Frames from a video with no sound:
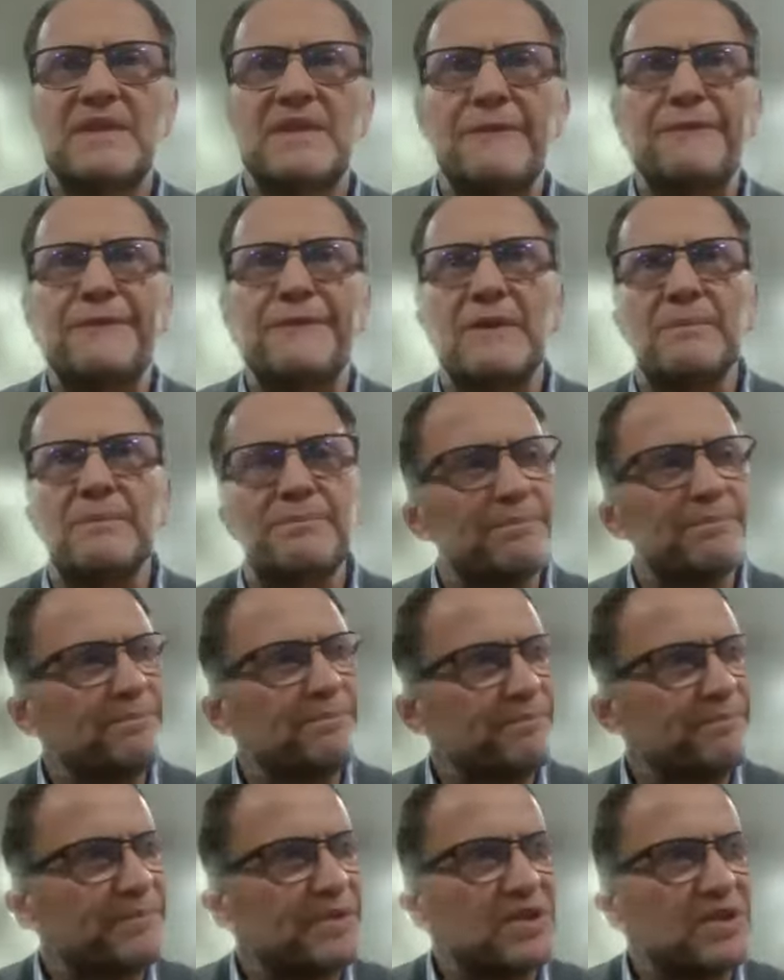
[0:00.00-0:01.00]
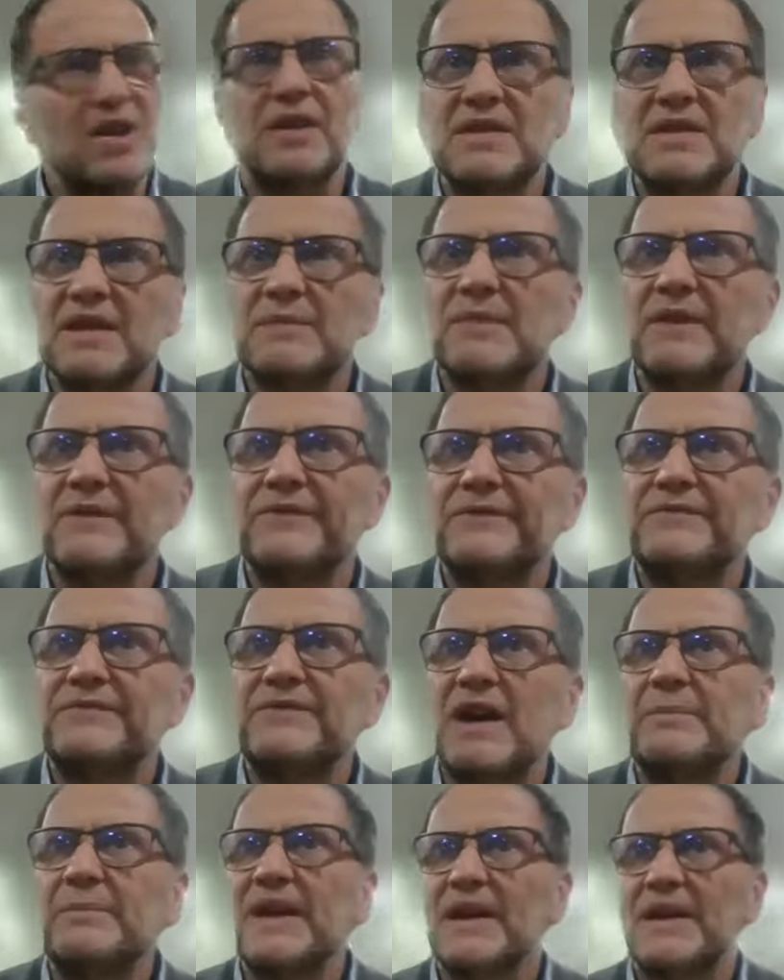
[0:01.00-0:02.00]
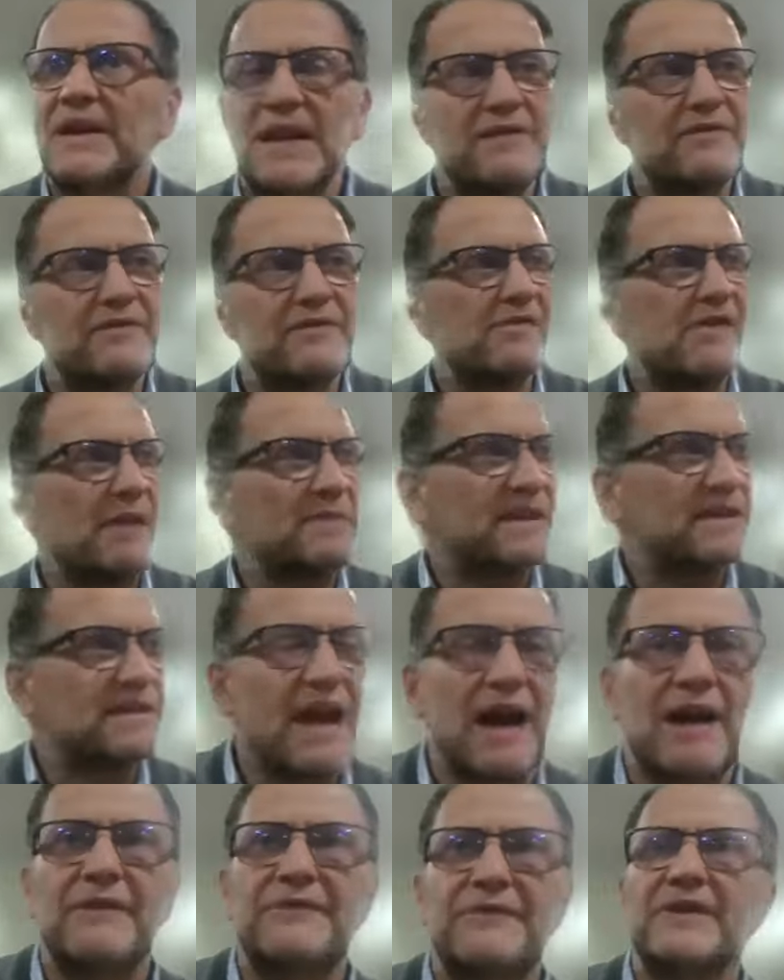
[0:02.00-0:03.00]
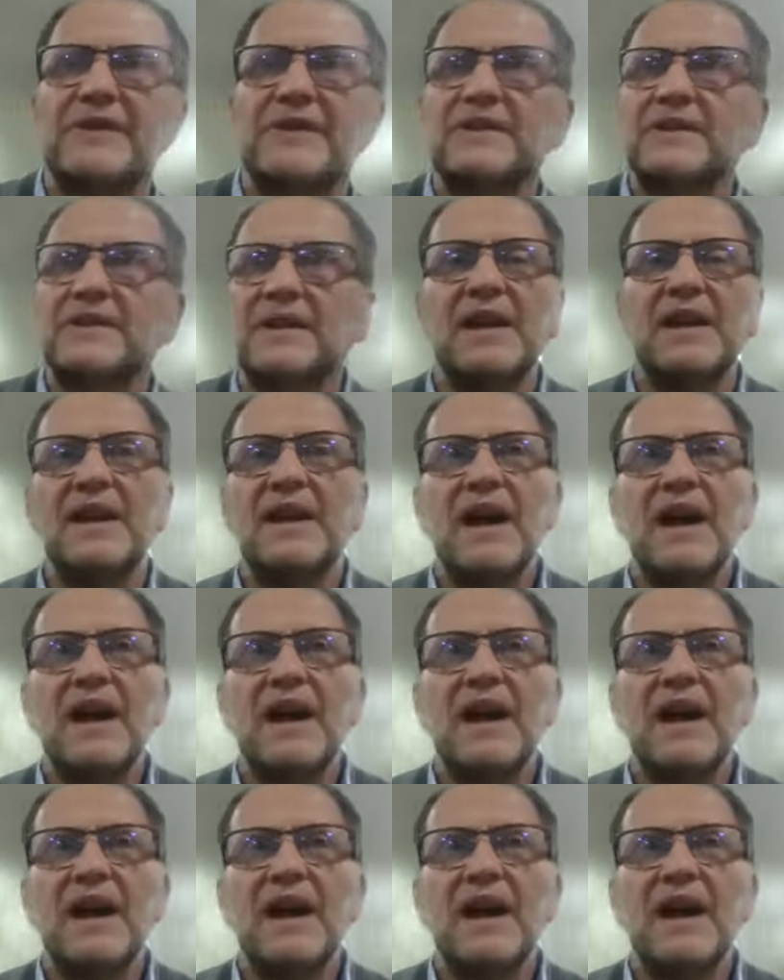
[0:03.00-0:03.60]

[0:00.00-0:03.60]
different shotting of Rabbi Akiva and Rabbi Tarfon and,